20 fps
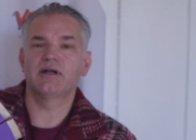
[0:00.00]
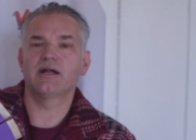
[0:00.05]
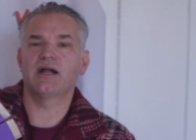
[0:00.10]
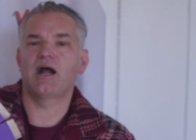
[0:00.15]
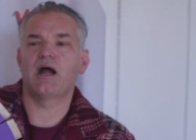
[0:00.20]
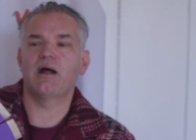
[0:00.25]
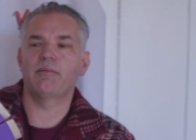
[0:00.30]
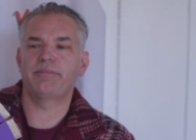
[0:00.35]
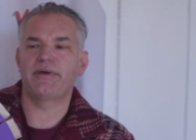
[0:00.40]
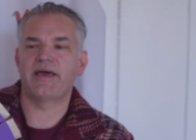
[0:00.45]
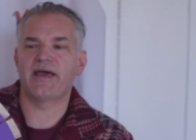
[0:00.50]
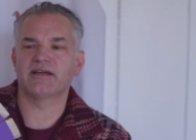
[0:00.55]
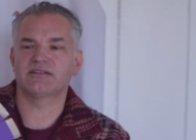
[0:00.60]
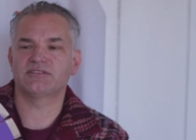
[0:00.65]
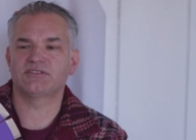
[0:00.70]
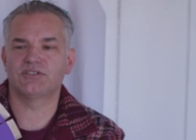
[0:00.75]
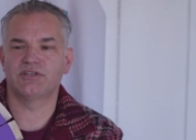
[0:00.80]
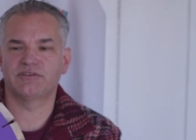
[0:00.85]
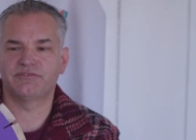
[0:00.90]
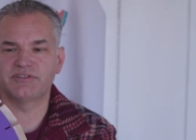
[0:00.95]

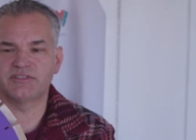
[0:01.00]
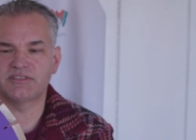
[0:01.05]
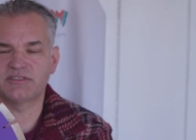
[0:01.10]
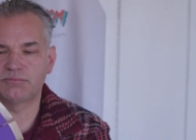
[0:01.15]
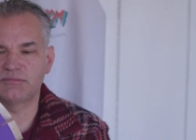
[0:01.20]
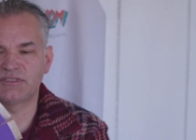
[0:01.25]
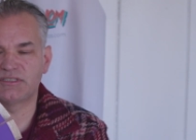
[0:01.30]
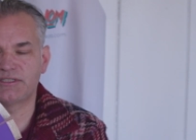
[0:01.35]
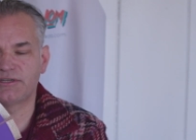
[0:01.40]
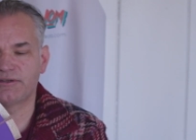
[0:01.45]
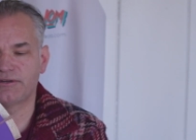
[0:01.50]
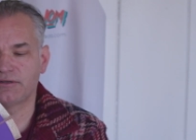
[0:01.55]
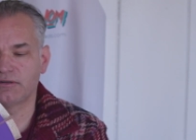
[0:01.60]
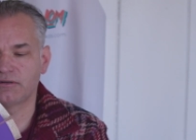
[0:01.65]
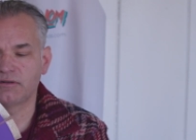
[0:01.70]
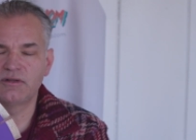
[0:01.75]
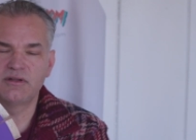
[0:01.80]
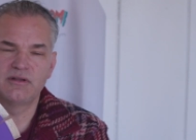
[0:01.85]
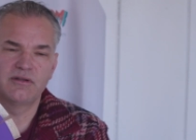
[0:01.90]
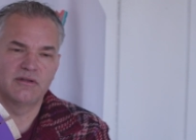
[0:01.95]
compact surface
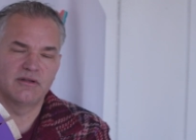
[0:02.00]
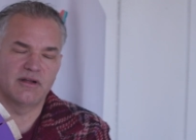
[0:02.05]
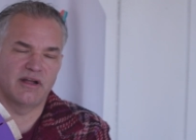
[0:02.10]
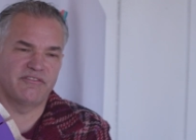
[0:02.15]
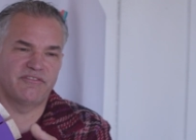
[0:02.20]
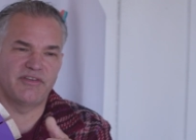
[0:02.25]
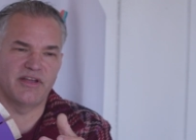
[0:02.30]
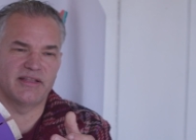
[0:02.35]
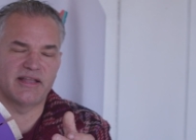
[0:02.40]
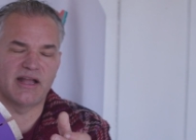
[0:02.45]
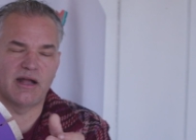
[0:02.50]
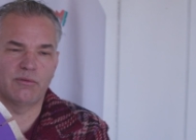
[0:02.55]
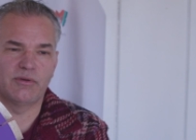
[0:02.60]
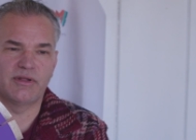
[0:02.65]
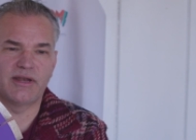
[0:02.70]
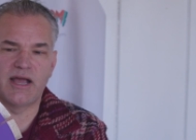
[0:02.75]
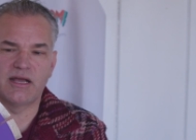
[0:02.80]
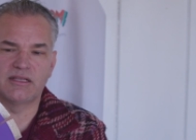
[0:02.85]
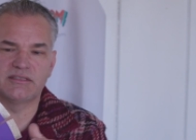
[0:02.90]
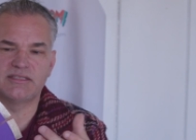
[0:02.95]
material. I found that
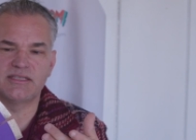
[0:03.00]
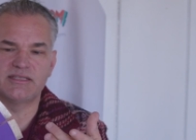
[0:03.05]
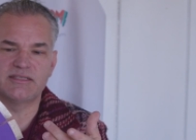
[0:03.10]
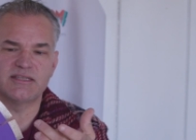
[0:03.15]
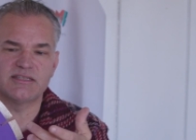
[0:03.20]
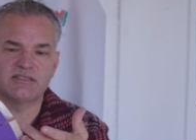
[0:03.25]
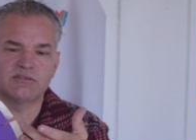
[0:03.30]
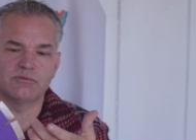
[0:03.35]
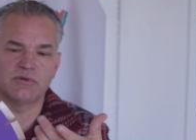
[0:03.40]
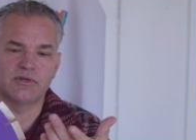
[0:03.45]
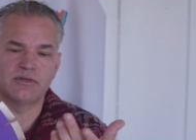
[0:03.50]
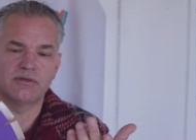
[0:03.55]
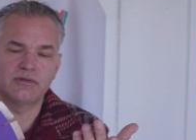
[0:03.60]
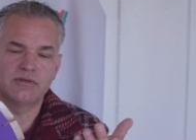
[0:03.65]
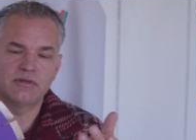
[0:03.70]
one out, did this one.